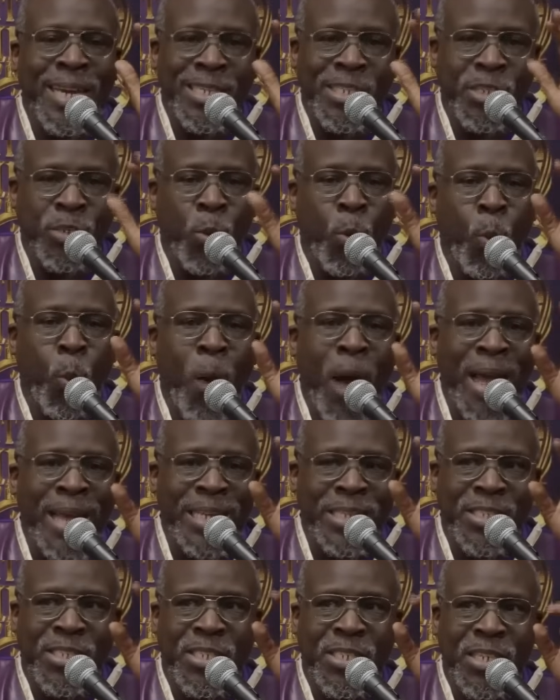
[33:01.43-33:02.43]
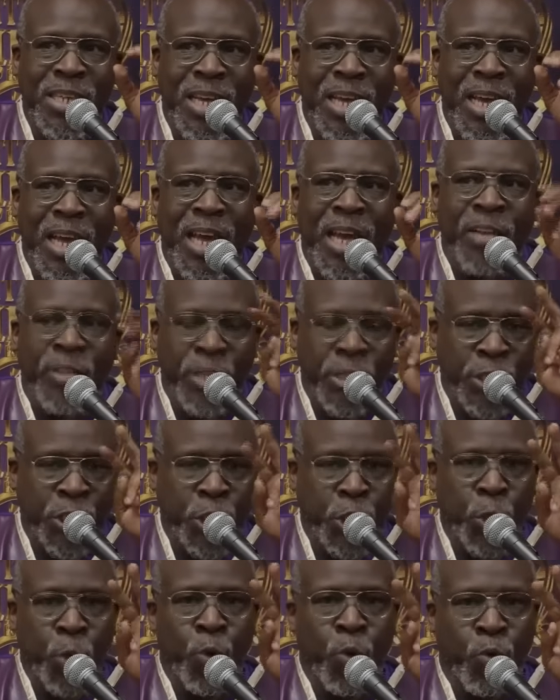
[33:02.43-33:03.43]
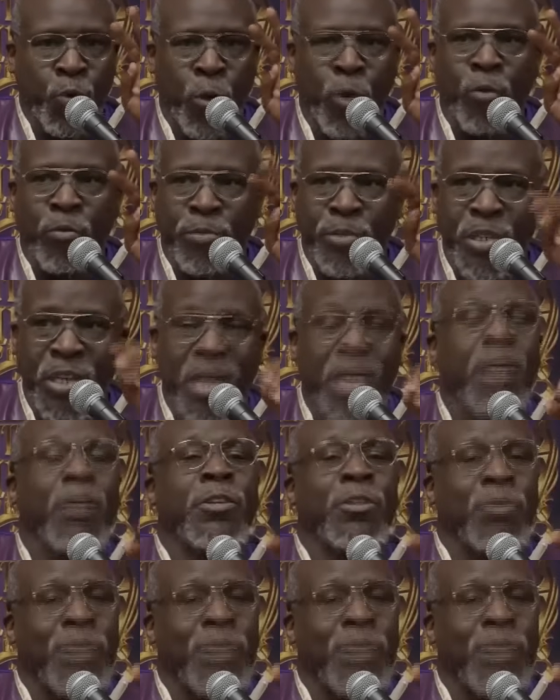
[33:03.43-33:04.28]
Yes, whites. And there's two groups.